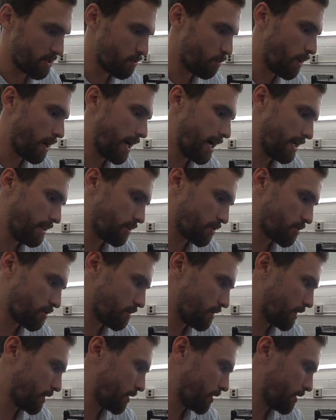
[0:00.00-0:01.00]
Y. It looks
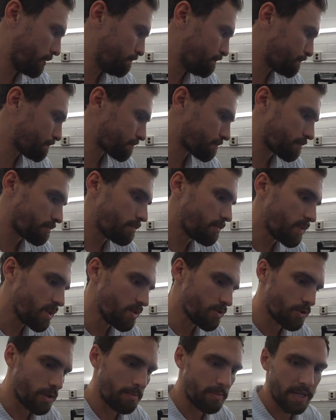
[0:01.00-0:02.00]
really good.
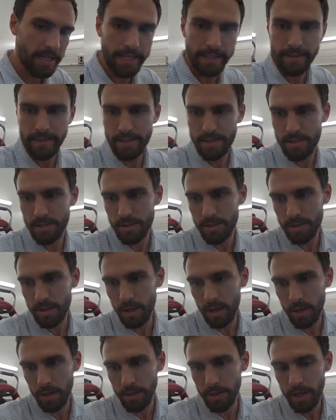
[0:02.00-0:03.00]
So I'm going to get this
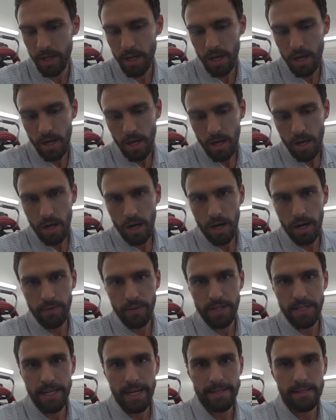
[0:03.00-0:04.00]
installed on the
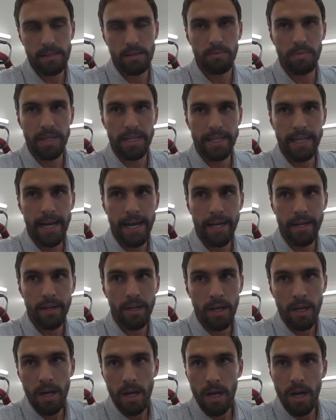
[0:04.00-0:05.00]
Tesla. But
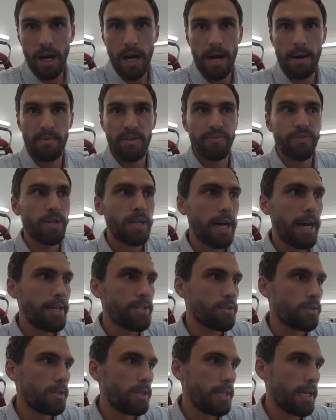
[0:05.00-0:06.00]
again, if you guys
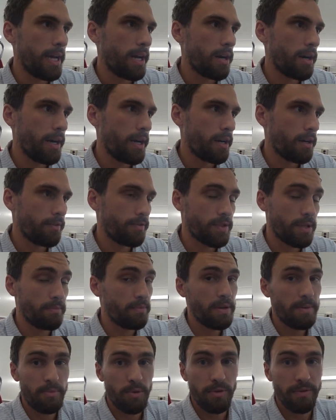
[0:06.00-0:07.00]
are in the area, or if some
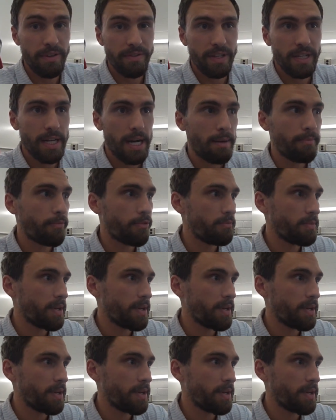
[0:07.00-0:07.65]
people have even come from